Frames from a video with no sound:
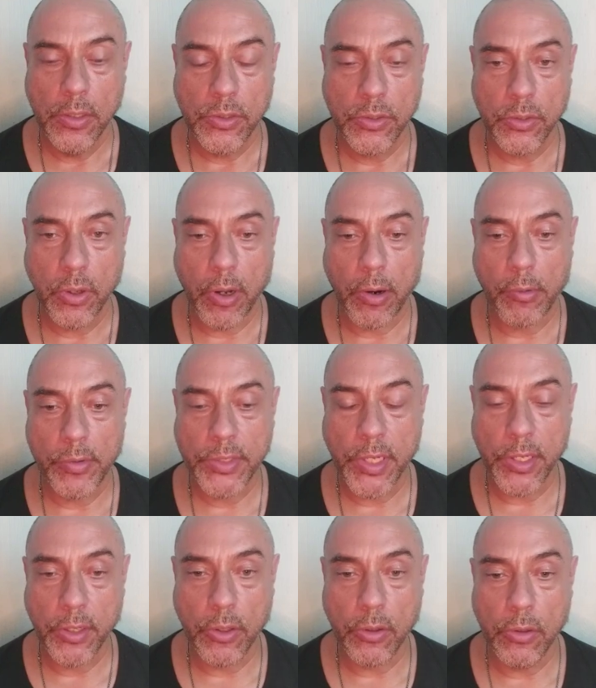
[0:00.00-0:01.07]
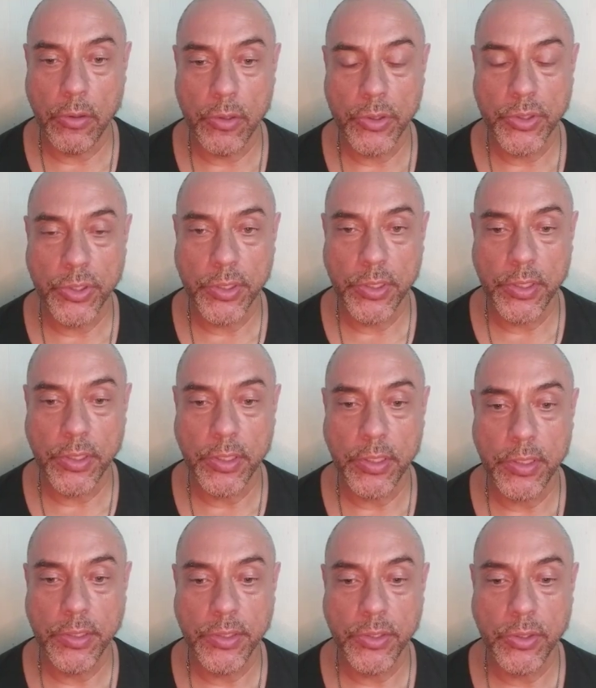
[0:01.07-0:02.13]
So our
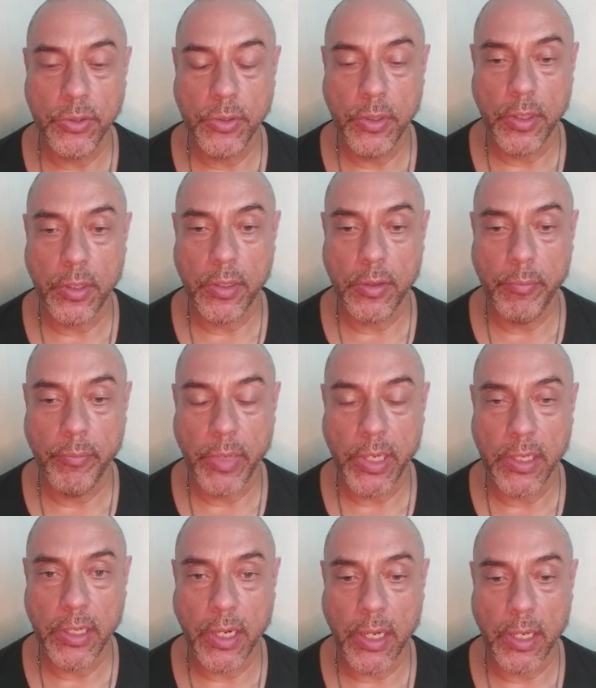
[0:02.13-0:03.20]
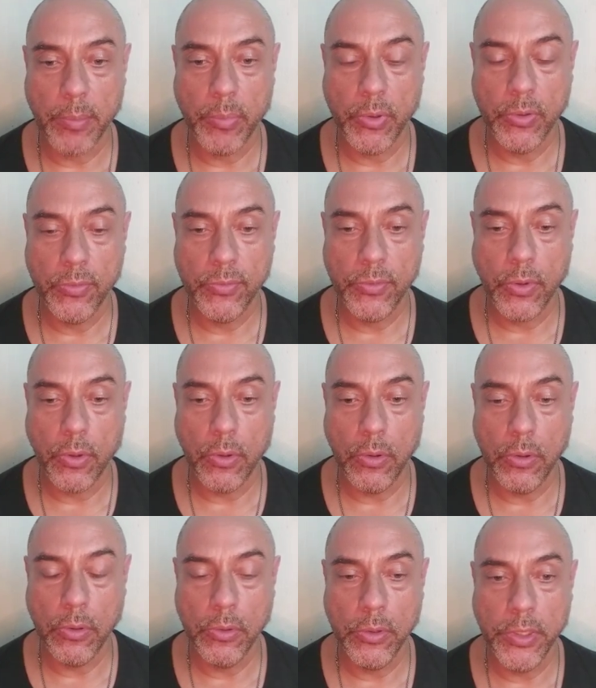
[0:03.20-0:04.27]
psychology is made up of
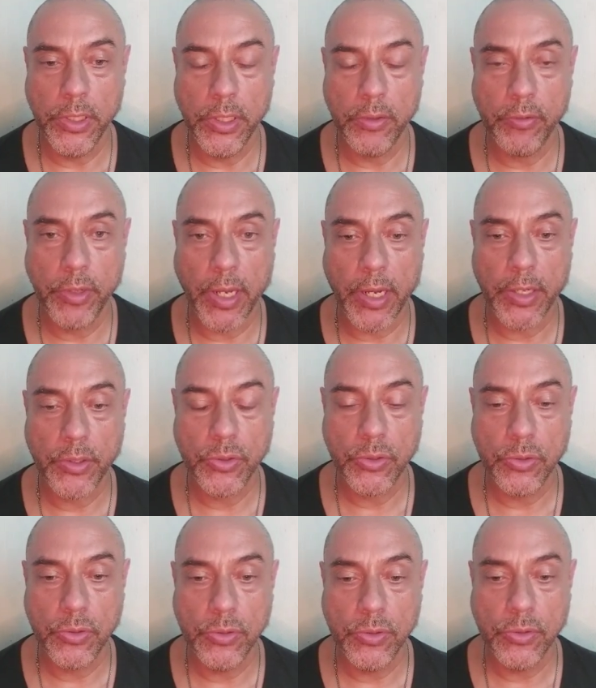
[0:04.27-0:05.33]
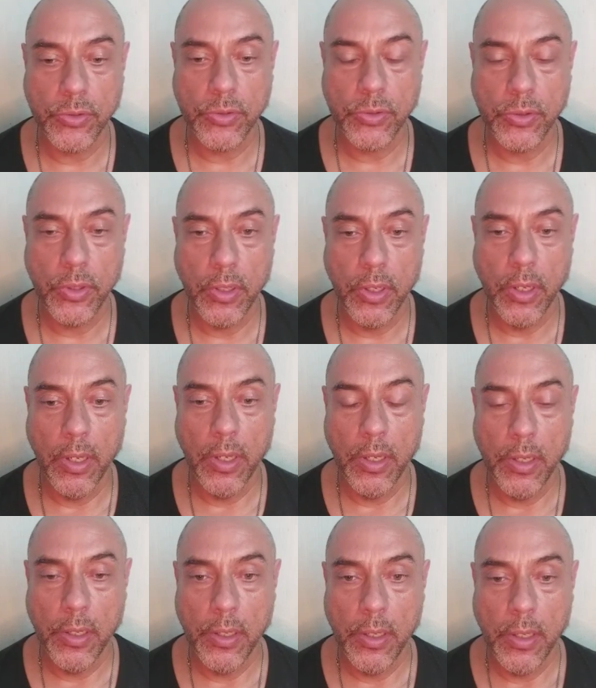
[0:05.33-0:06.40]
all the reactions,
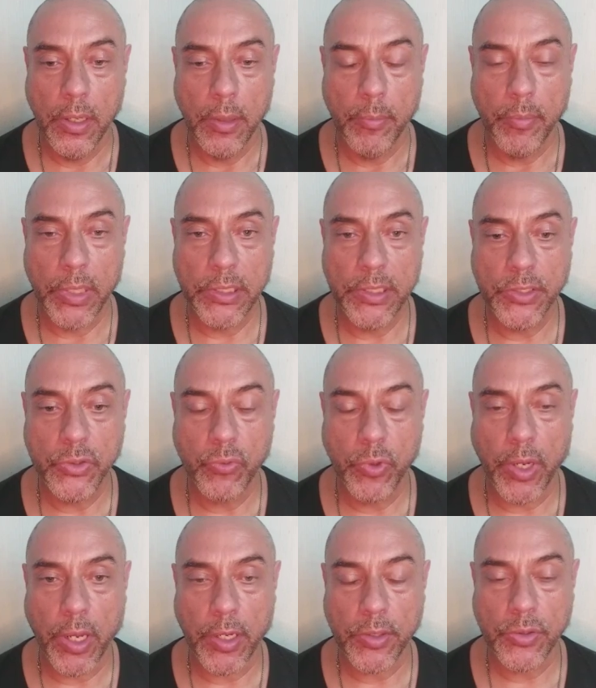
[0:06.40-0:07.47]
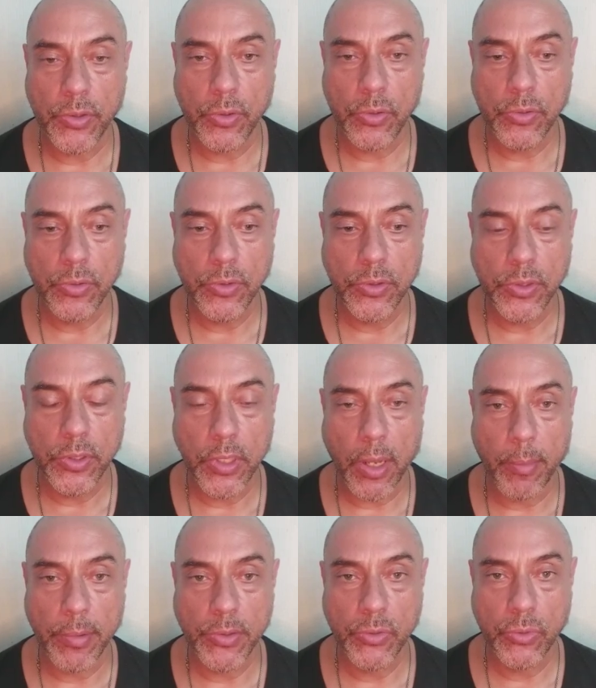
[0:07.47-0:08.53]
but these reactions
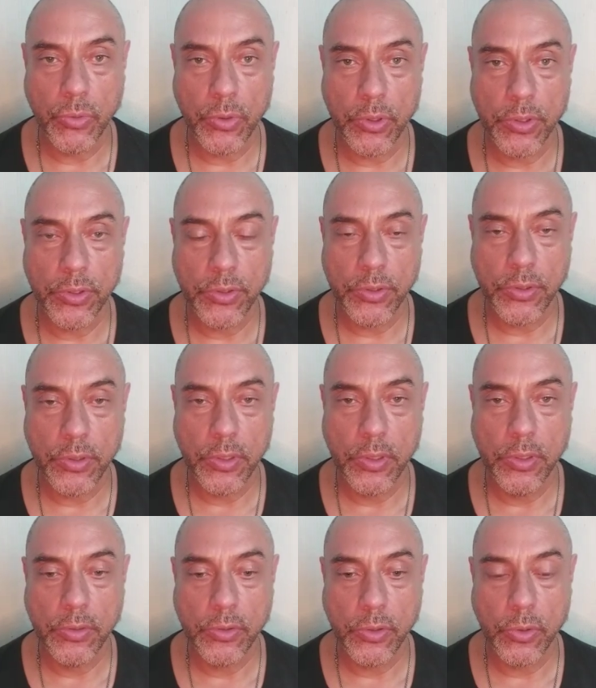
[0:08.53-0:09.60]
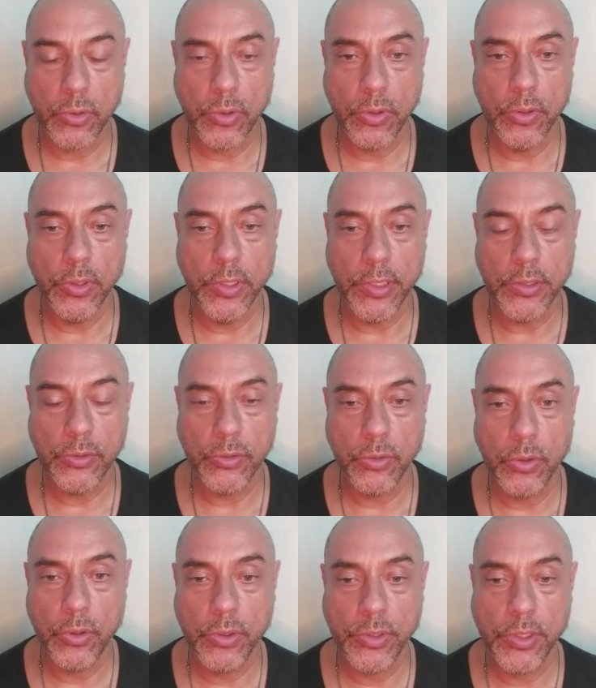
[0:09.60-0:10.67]
have a source. So this
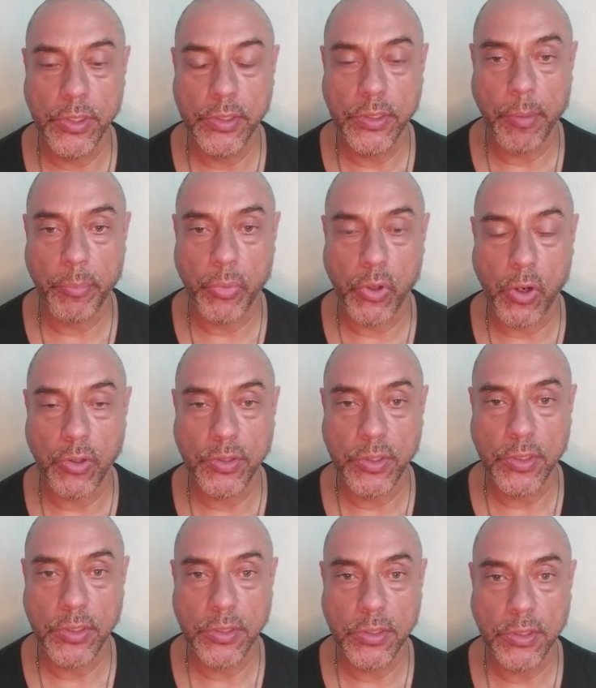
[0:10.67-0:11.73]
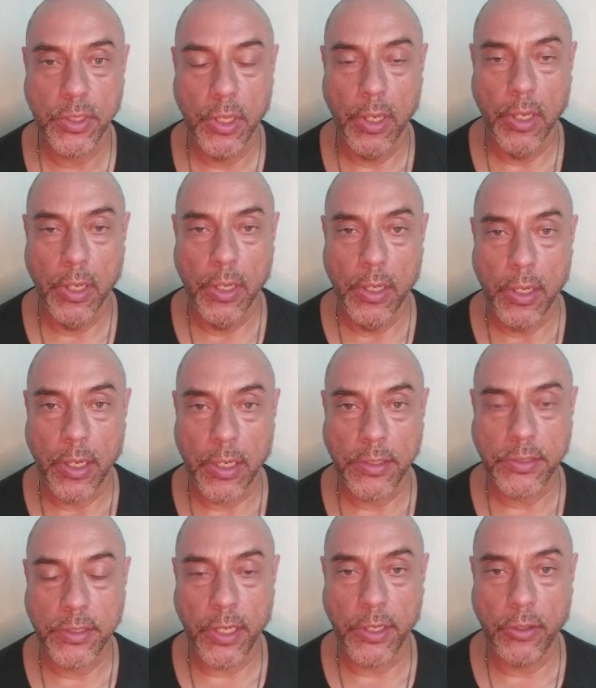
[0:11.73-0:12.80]
source is a process, a
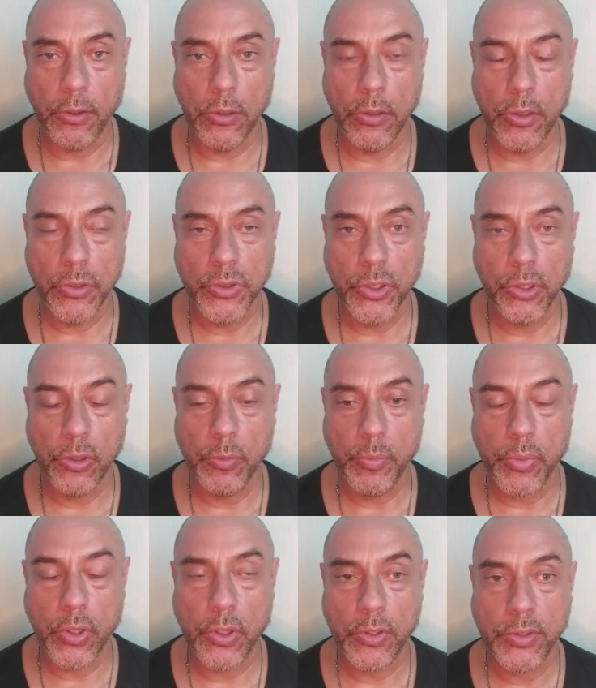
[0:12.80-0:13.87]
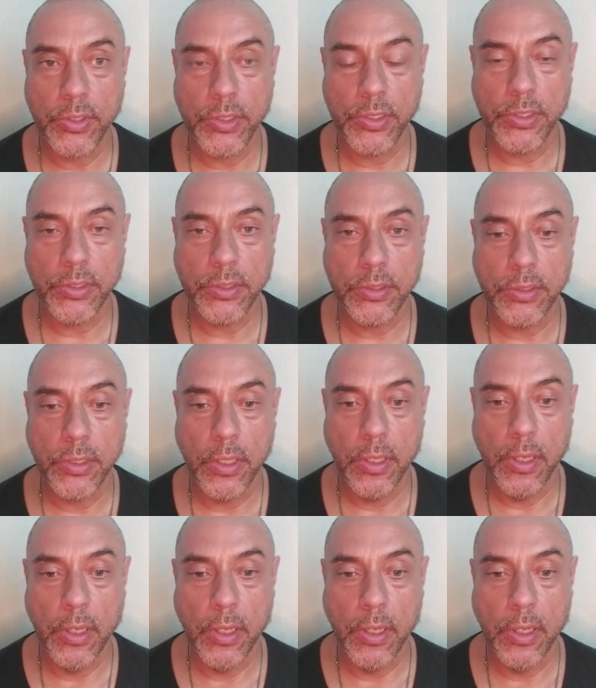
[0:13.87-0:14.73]
psychological process